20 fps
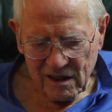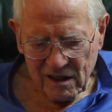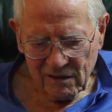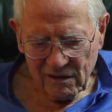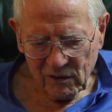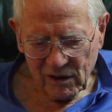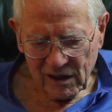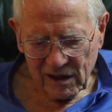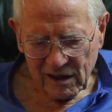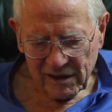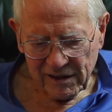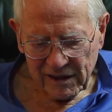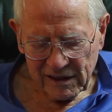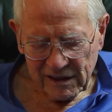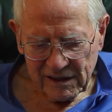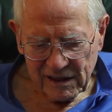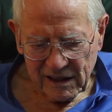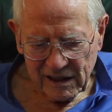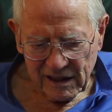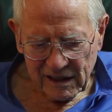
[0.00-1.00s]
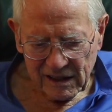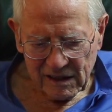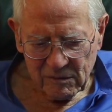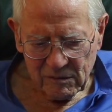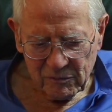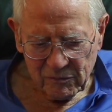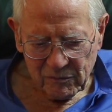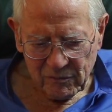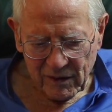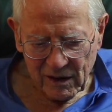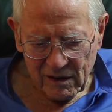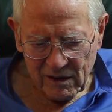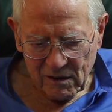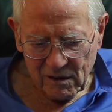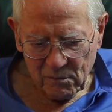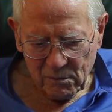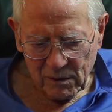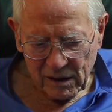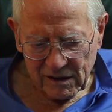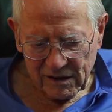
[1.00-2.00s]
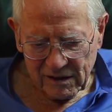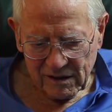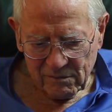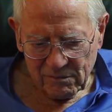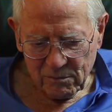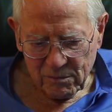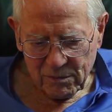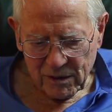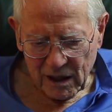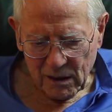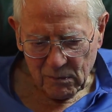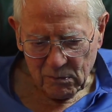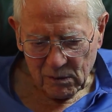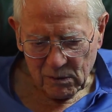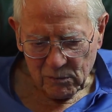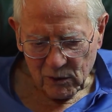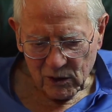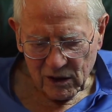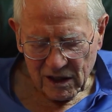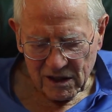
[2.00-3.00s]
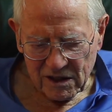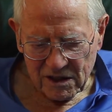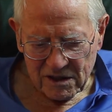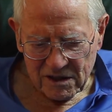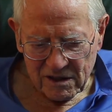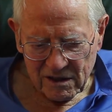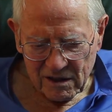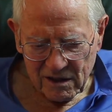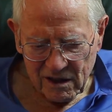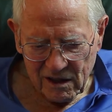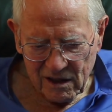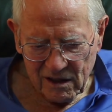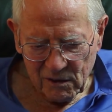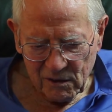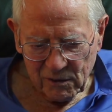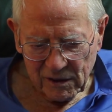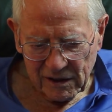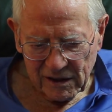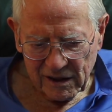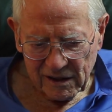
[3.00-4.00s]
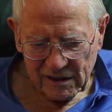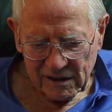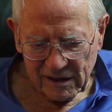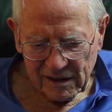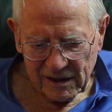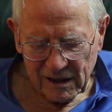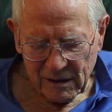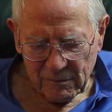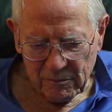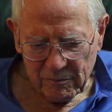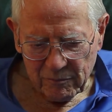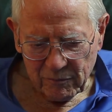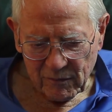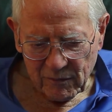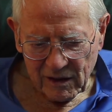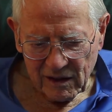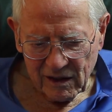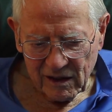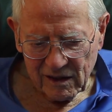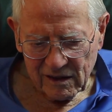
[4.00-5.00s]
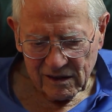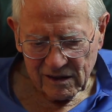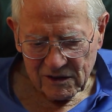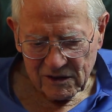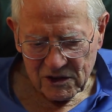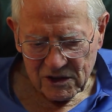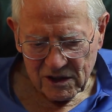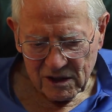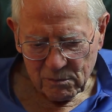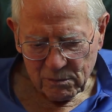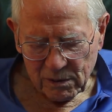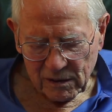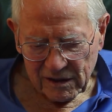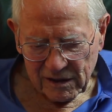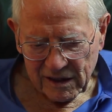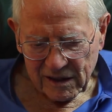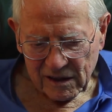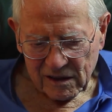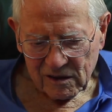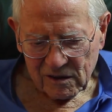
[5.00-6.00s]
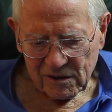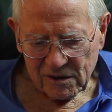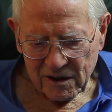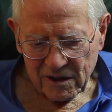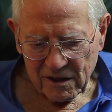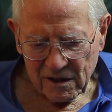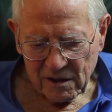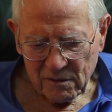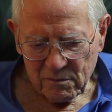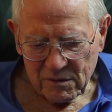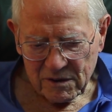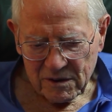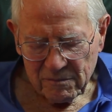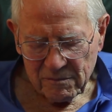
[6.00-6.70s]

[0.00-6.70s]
Well, they did, but the problem was we ended up, in the geopolitical terms,